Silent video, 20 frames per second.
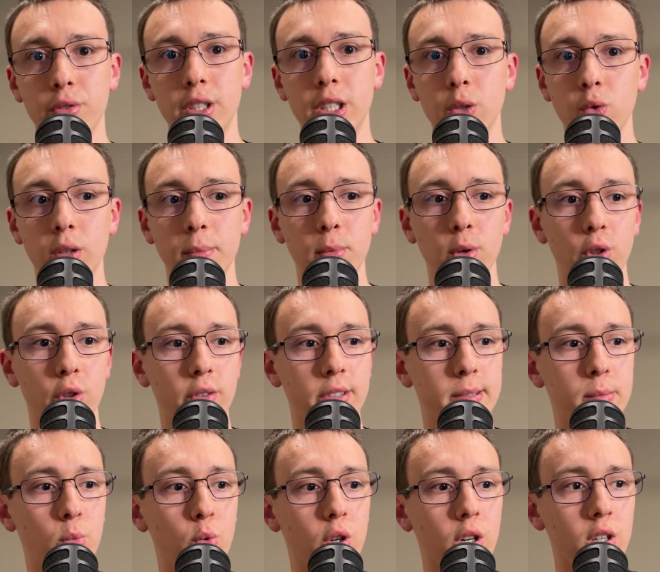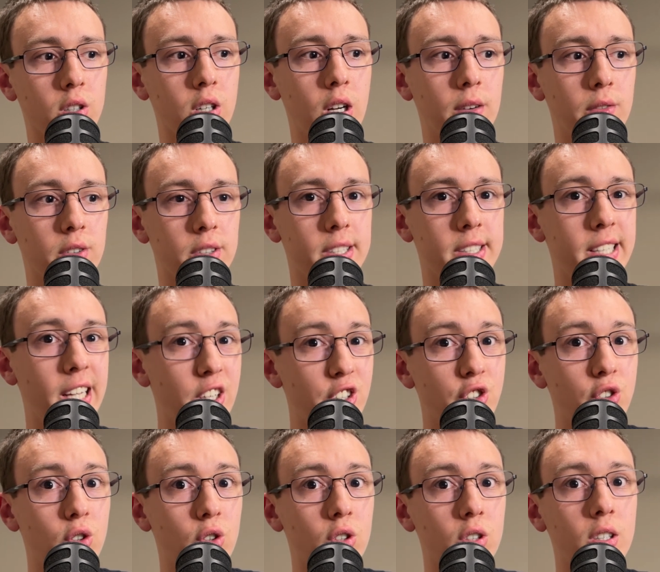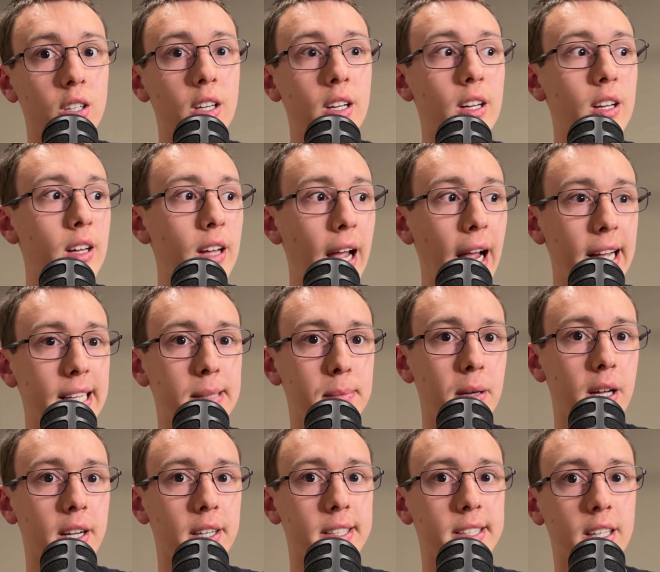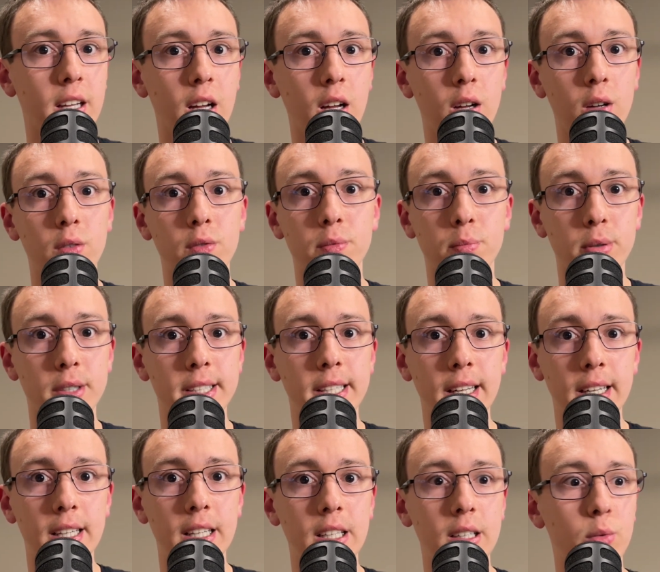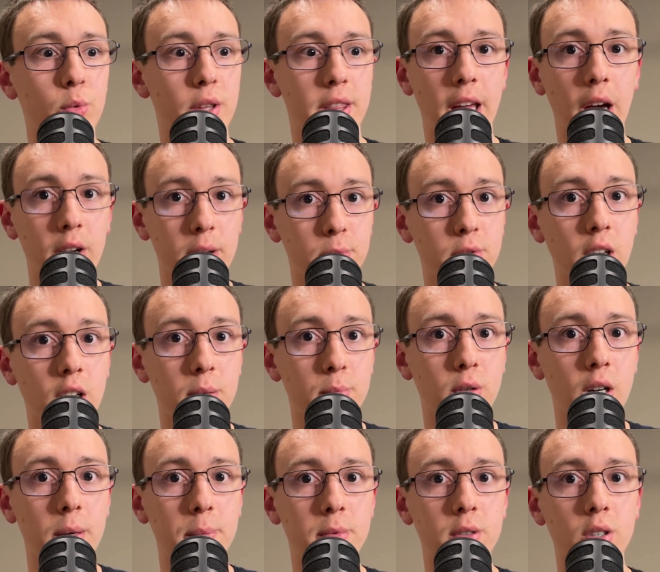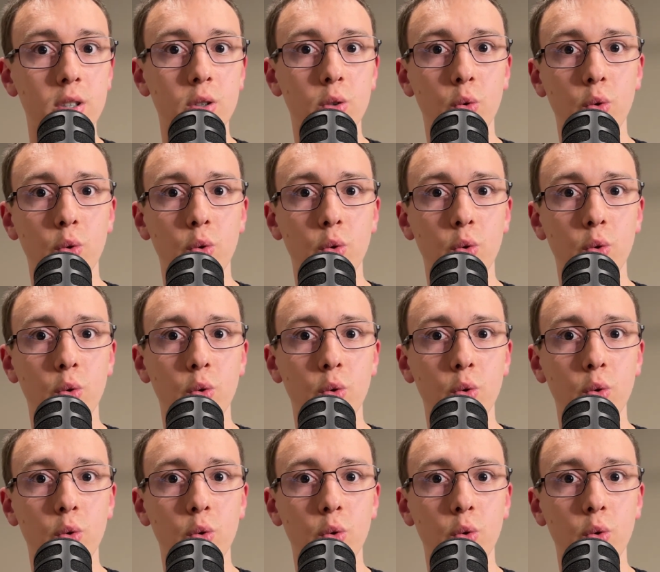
Do you want to build those more conversational aspects of presenting without a teleprompter,